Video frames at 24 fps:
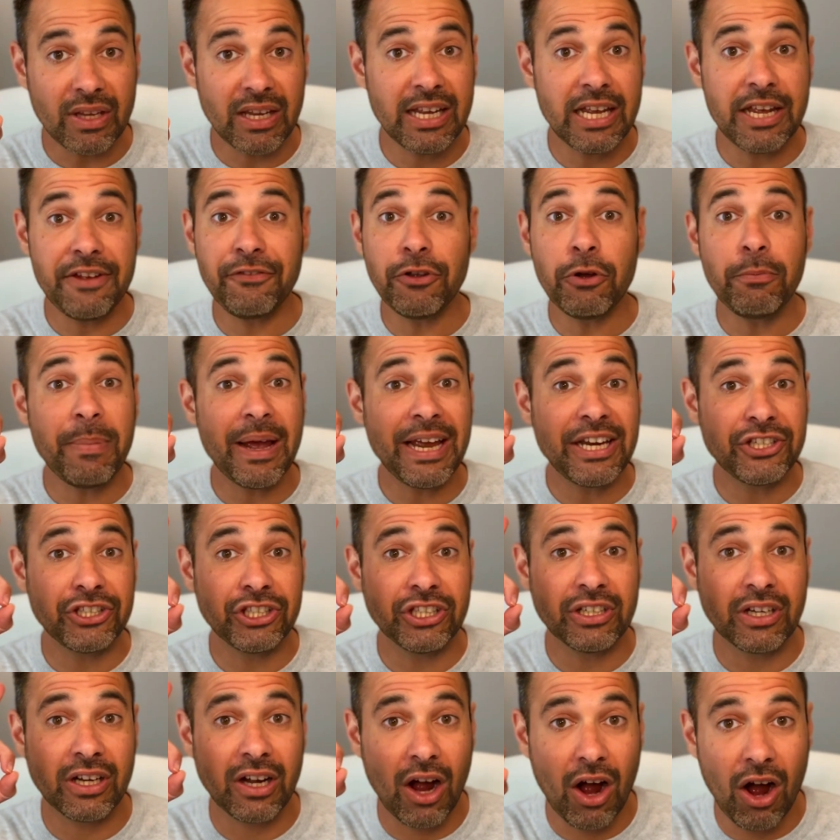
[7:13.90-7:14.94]
If your
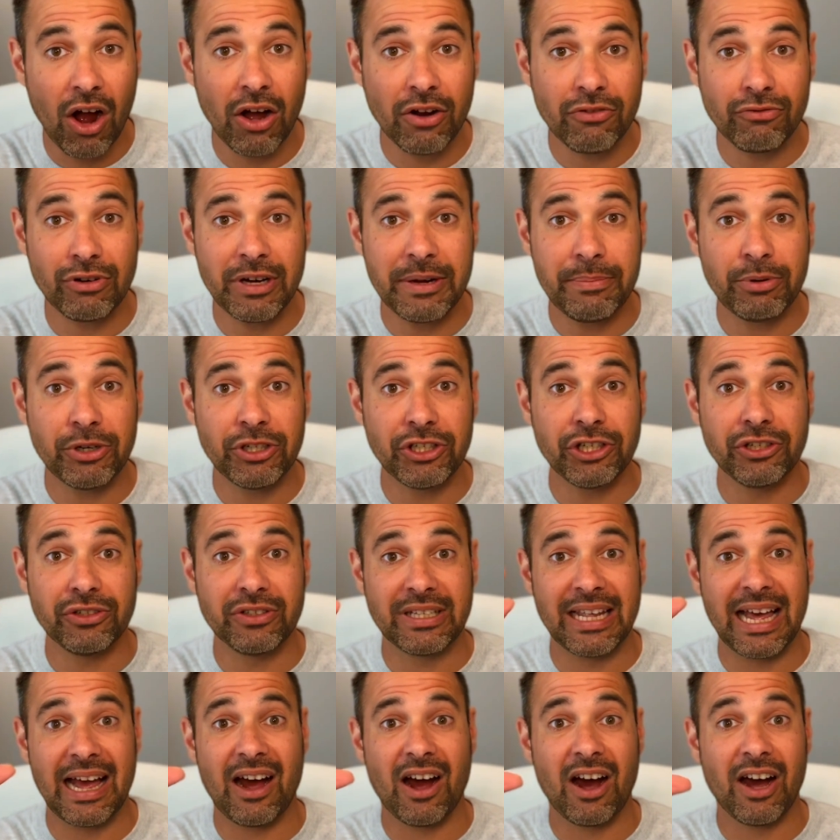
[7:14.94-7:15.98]
patient can't reproduce
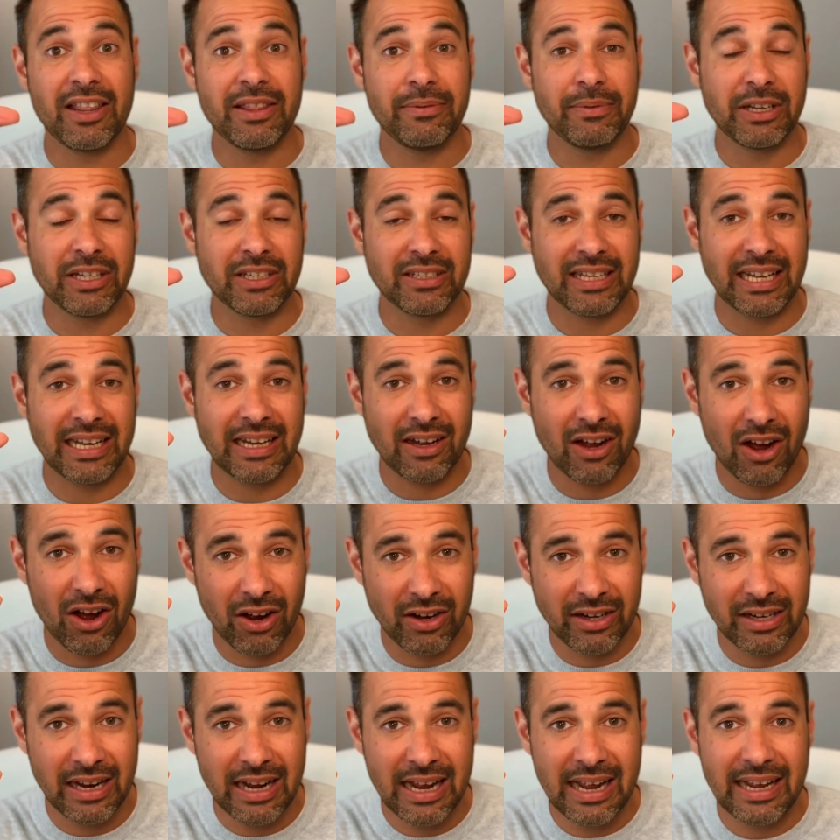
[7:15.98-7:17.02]
that, either because they
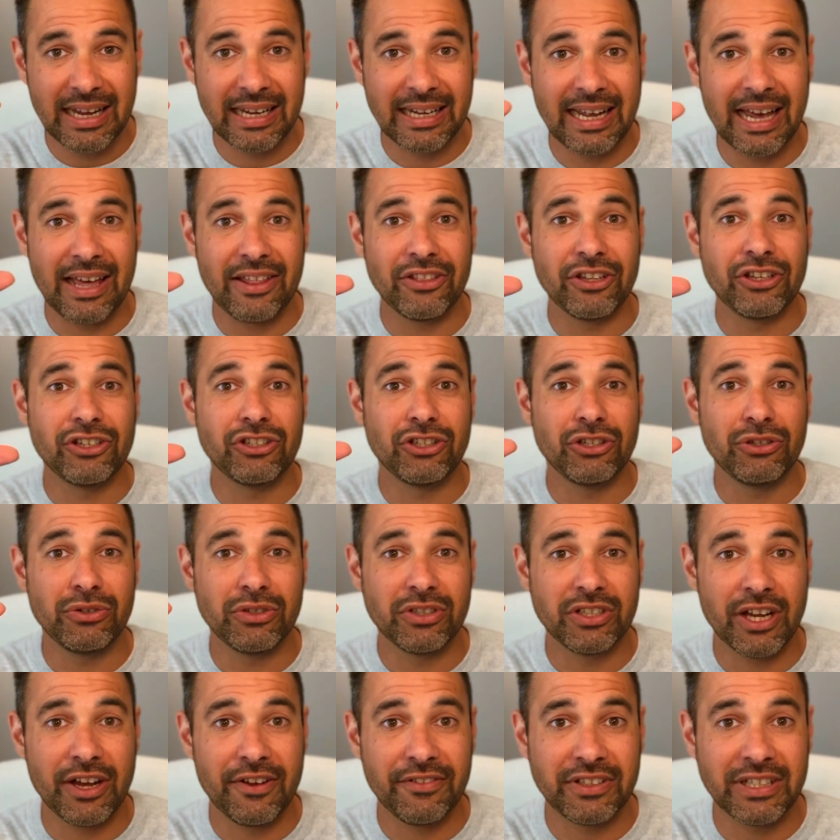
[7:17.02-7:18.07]
can't get the two
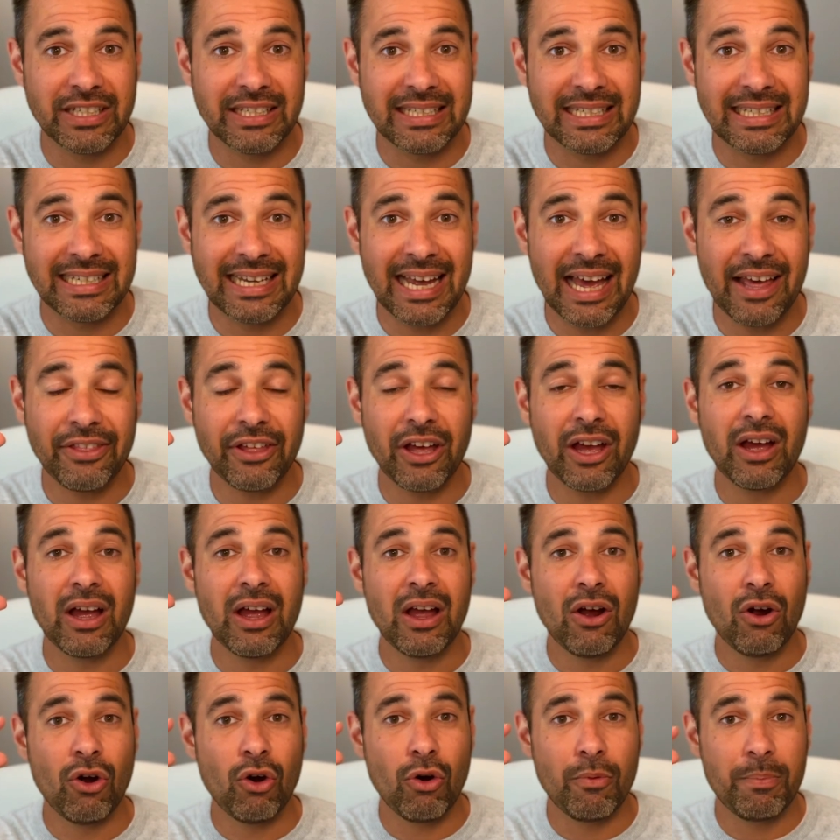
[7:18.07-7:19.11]
surfaces together,
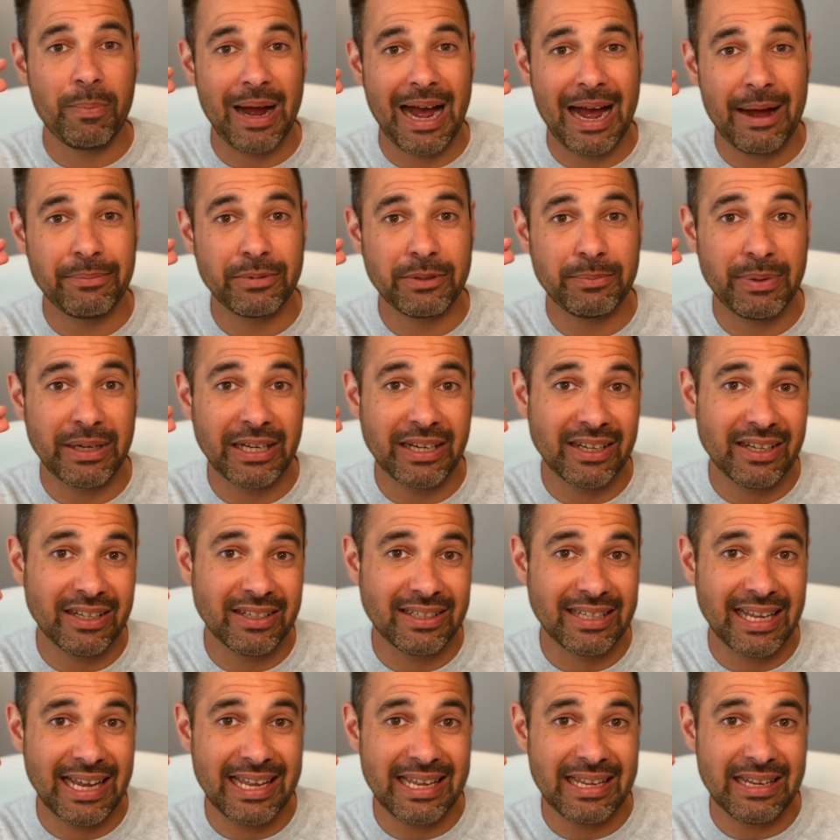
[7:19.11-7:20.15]
or perhaps because
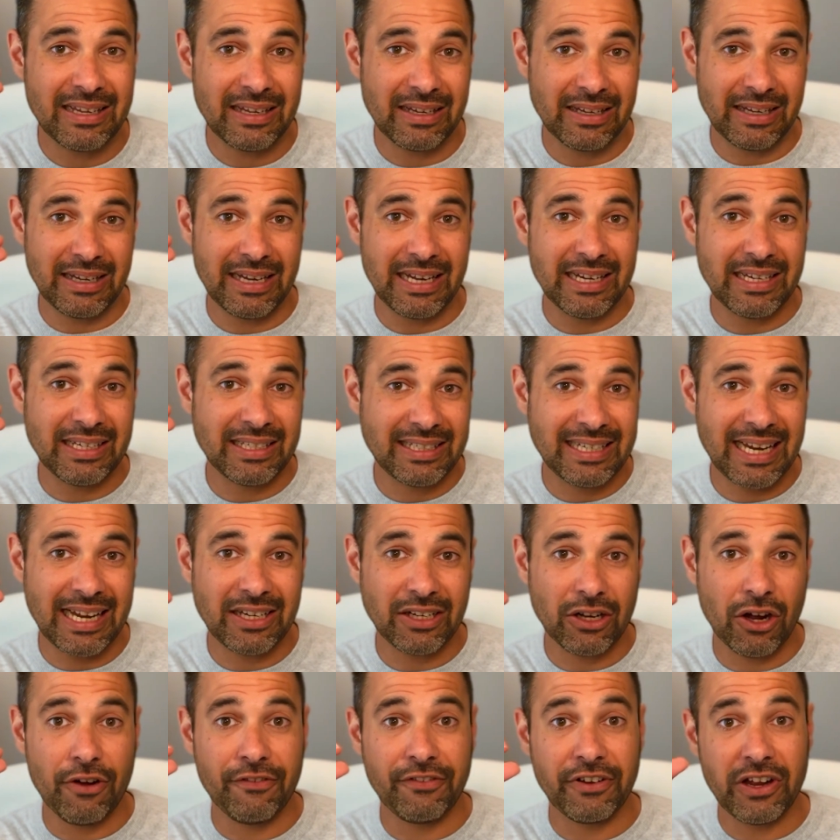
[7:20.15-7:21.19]
they, instead
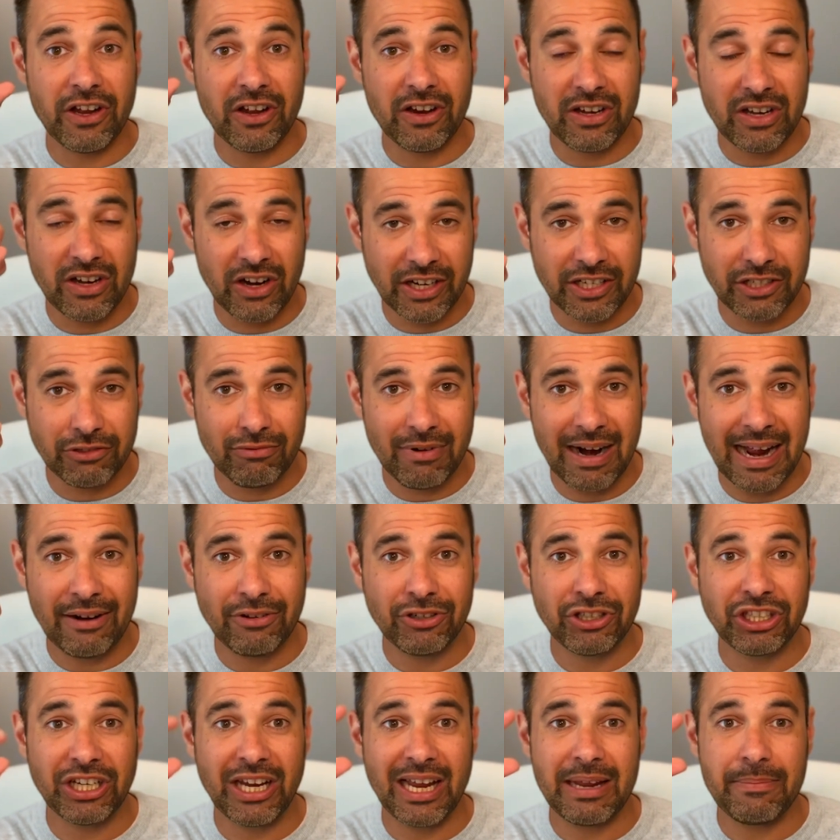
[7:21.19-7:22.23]
of a nice
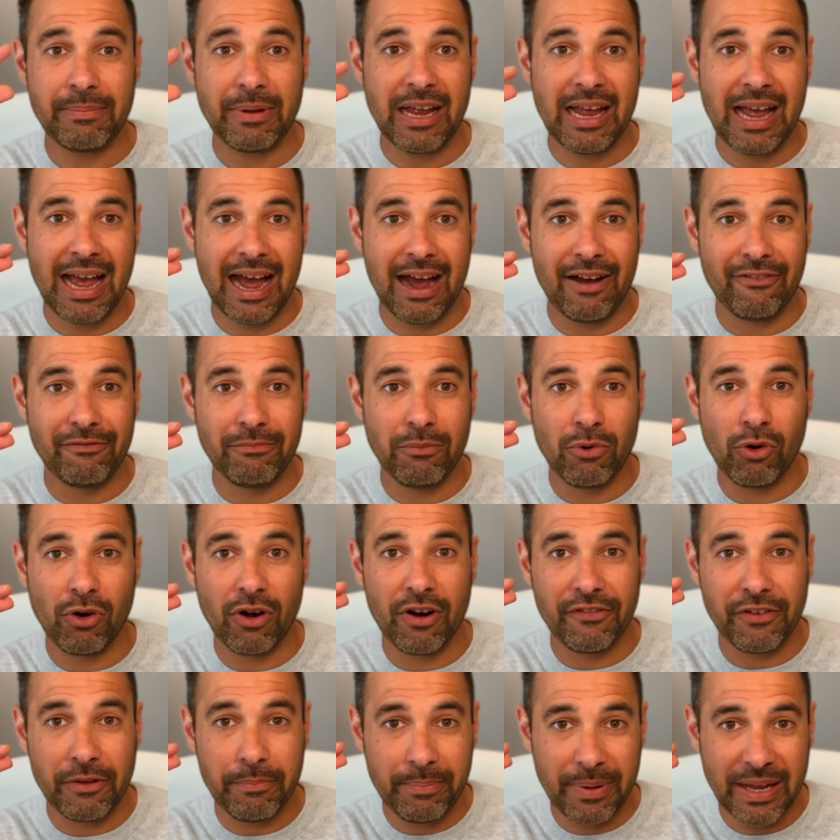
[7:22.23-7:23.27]
round shape, have more
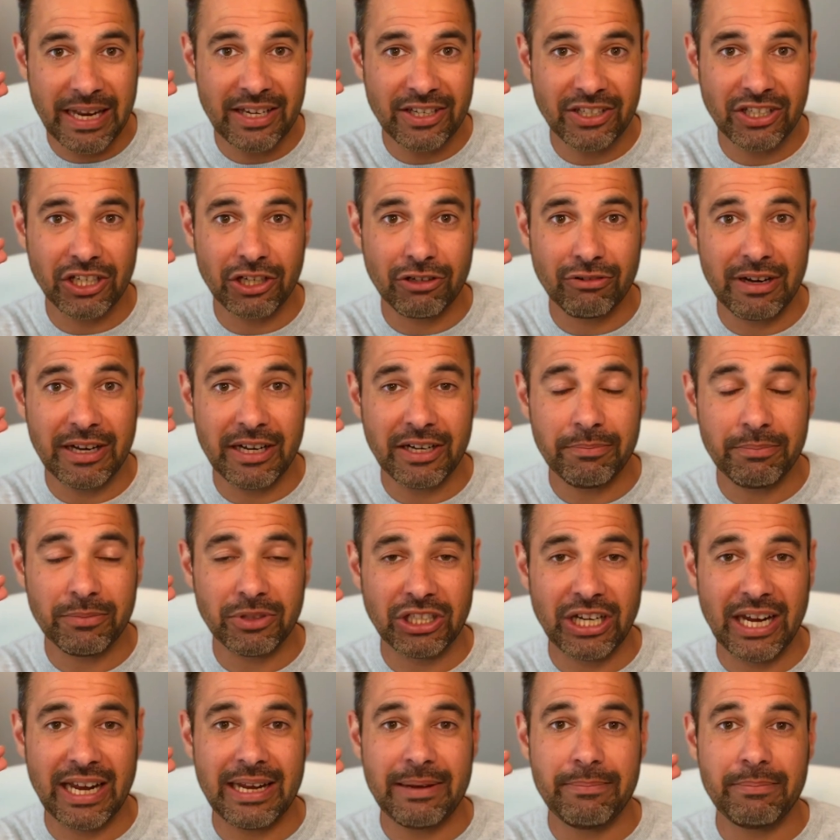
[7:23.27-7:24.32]
of a pincer grip
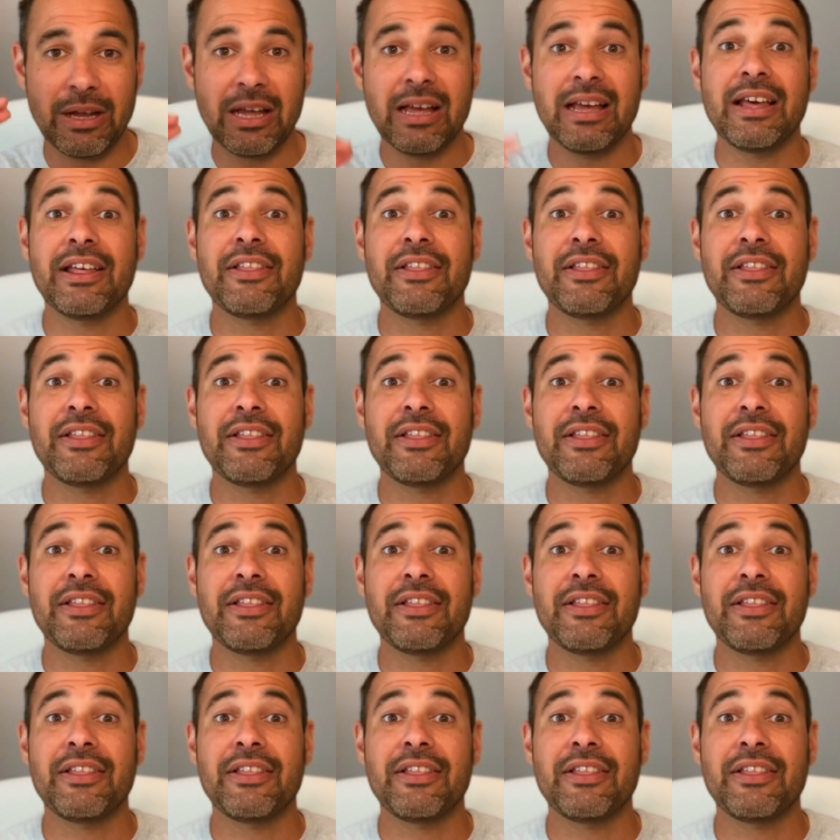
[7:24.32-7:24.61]
shape,